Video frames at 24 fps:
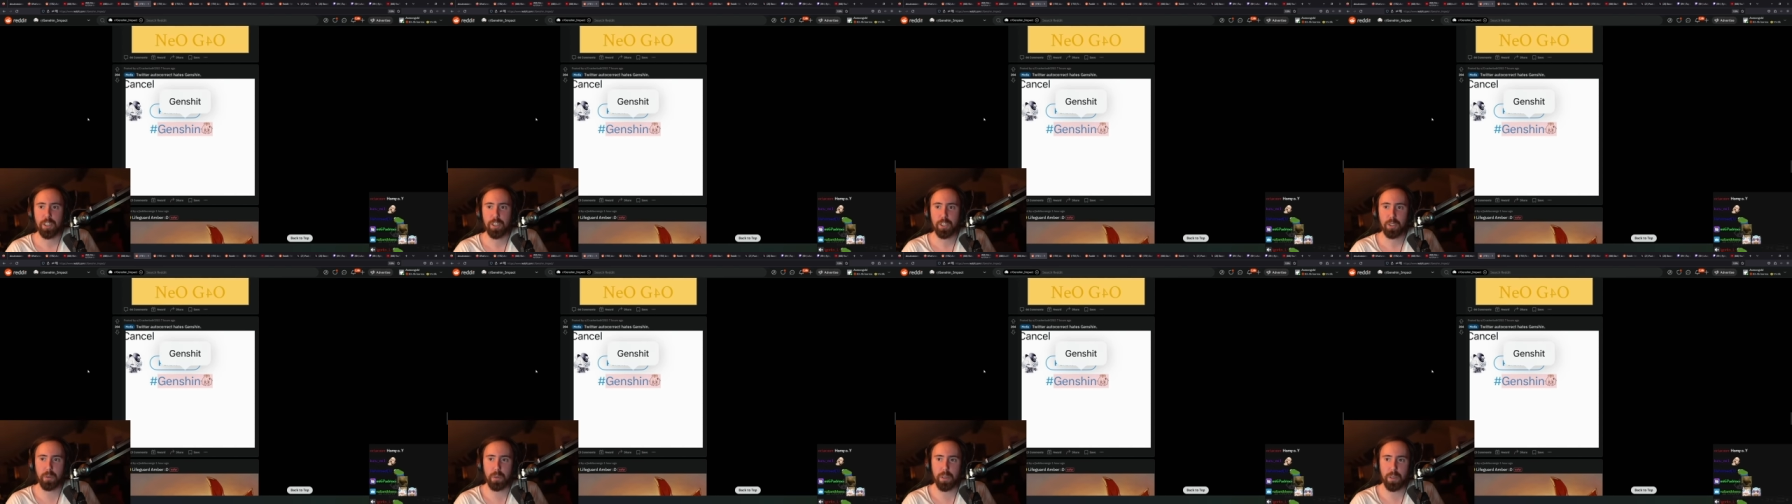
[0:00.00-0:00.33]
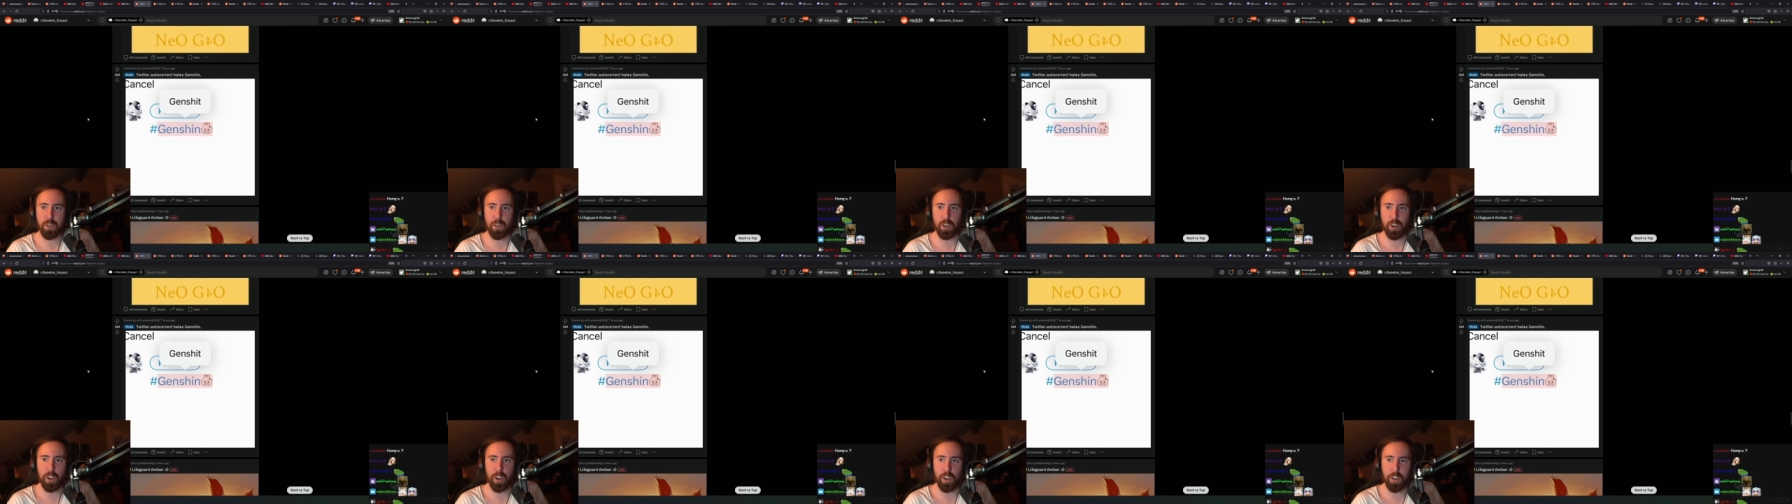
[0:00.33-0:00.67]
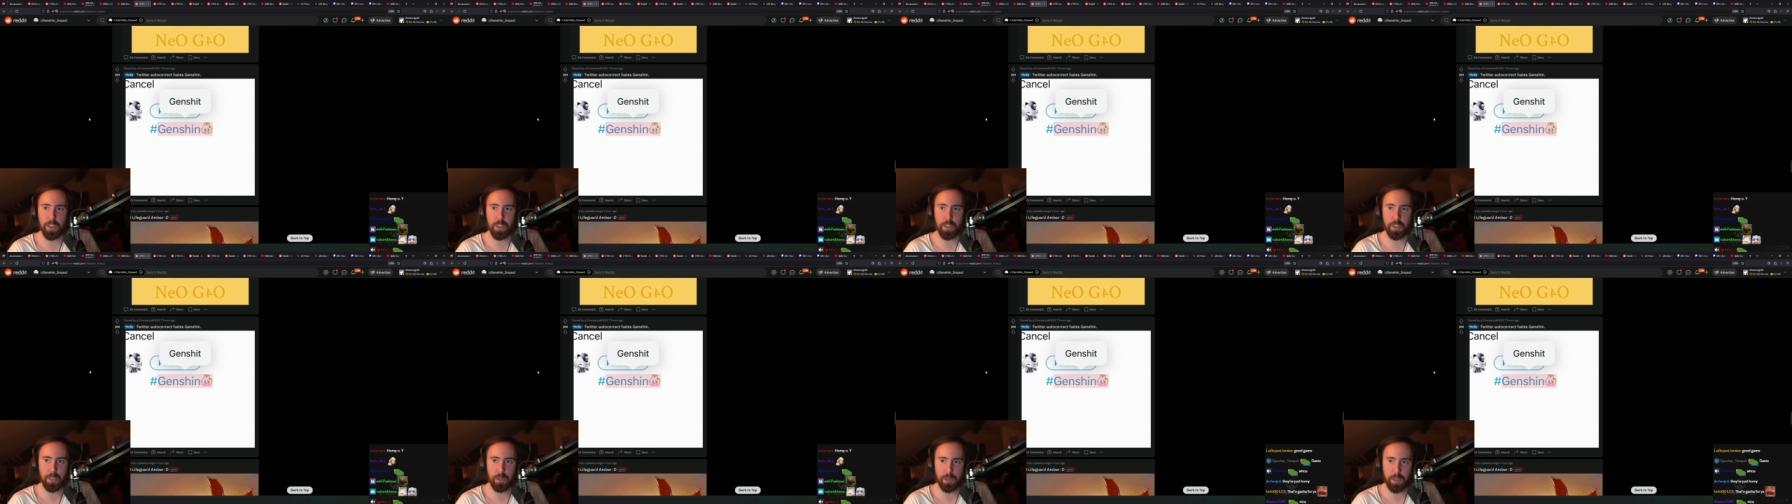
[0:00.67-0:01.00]
Twitter
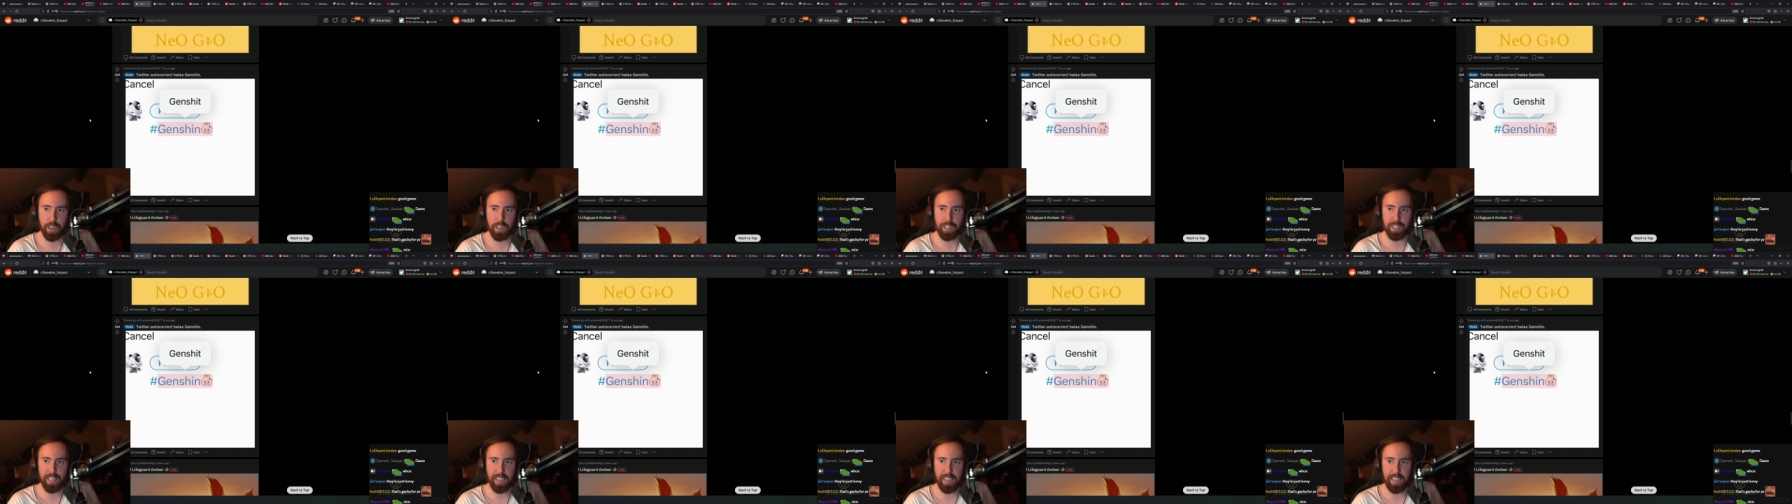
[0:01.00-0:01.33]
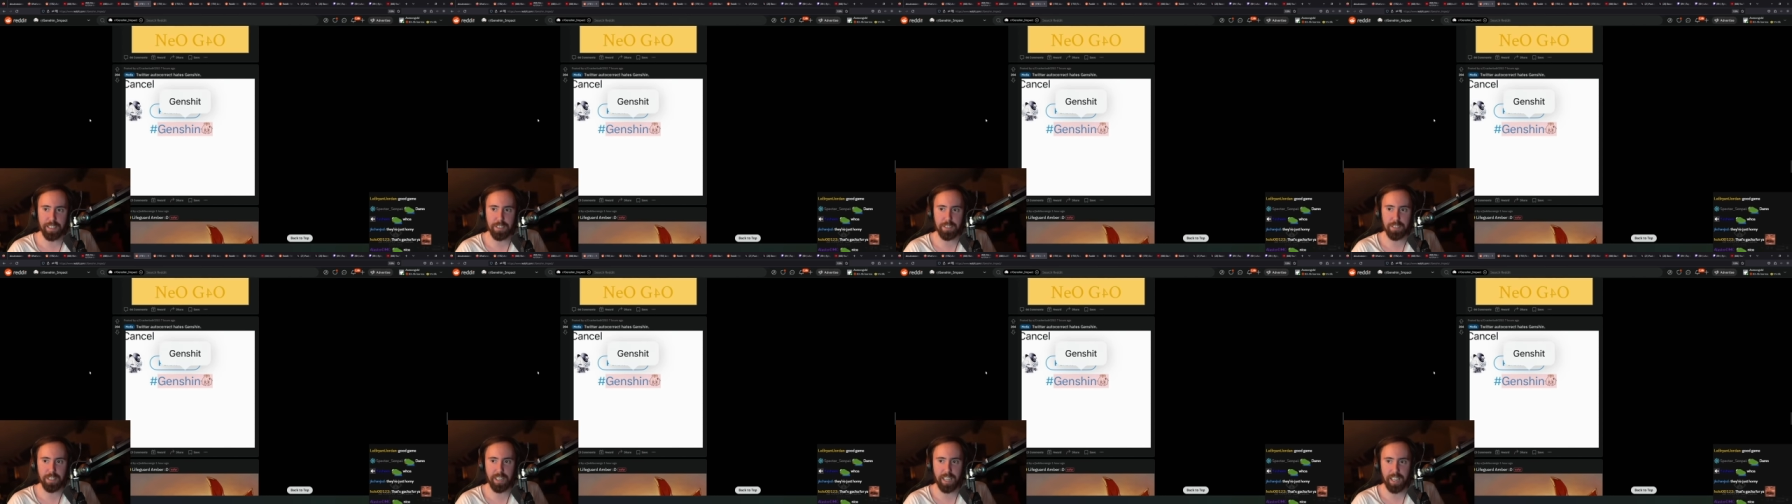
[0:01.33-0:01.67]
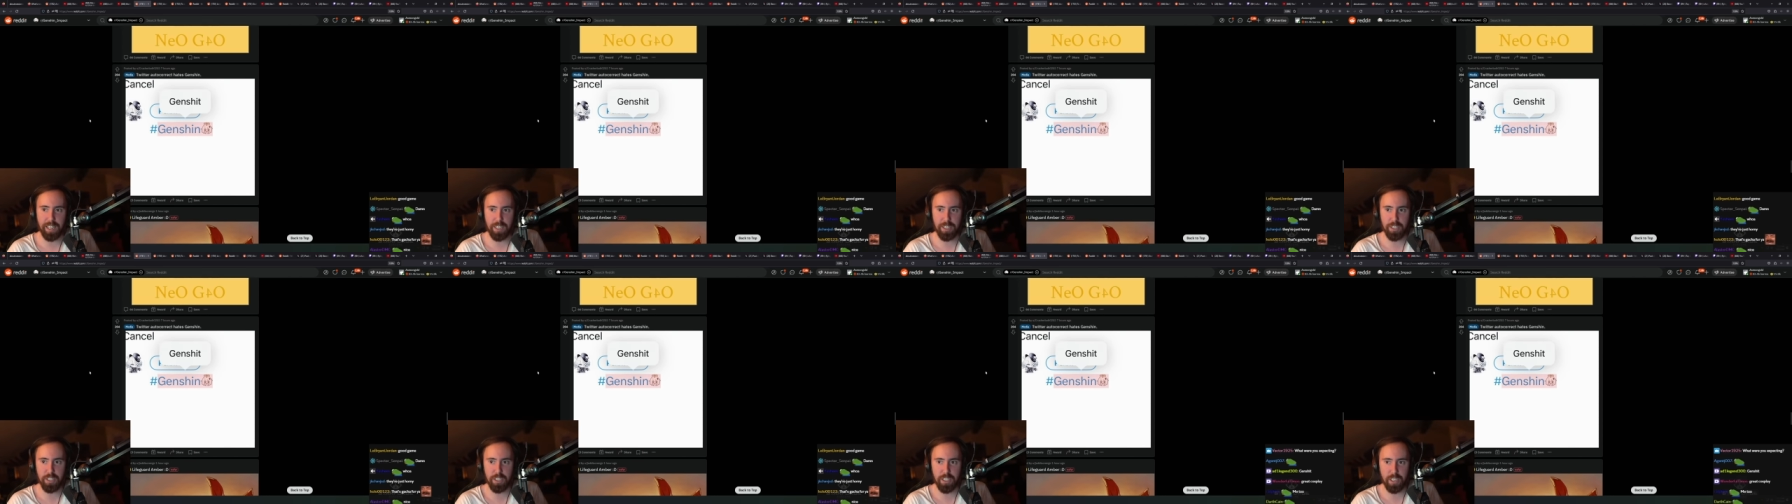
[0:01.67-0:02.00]
autocorrect hates
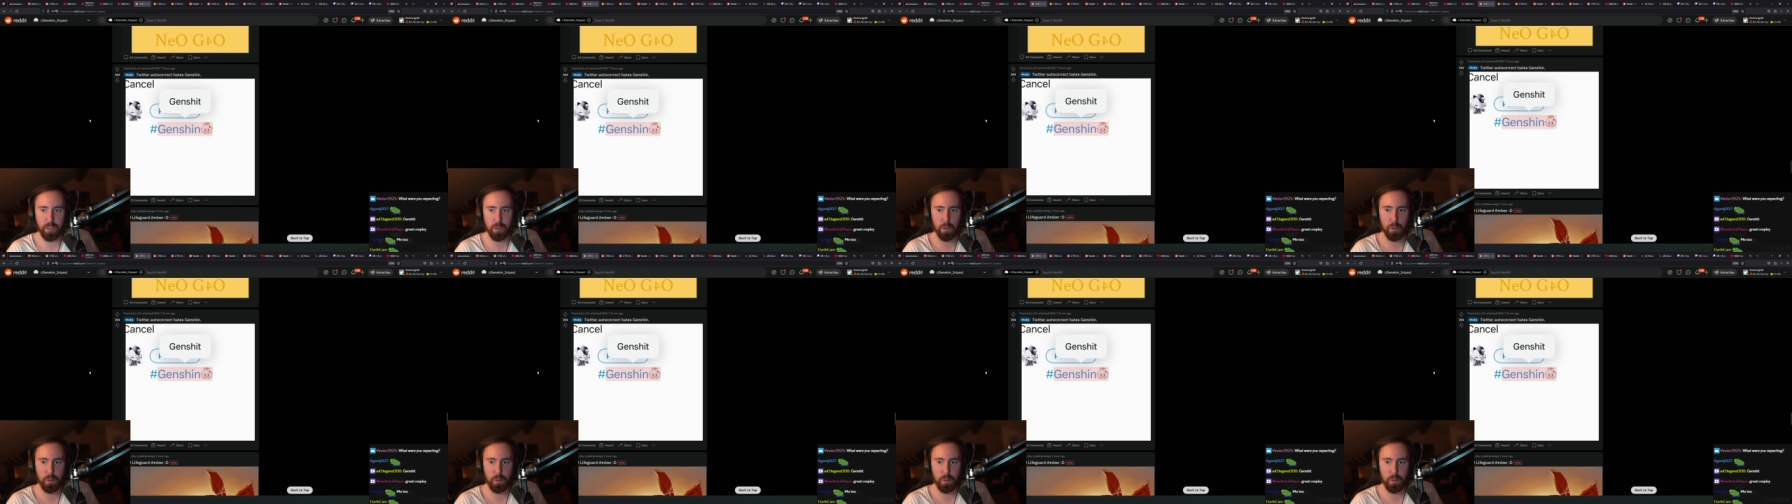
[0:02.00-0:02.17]
Genshin.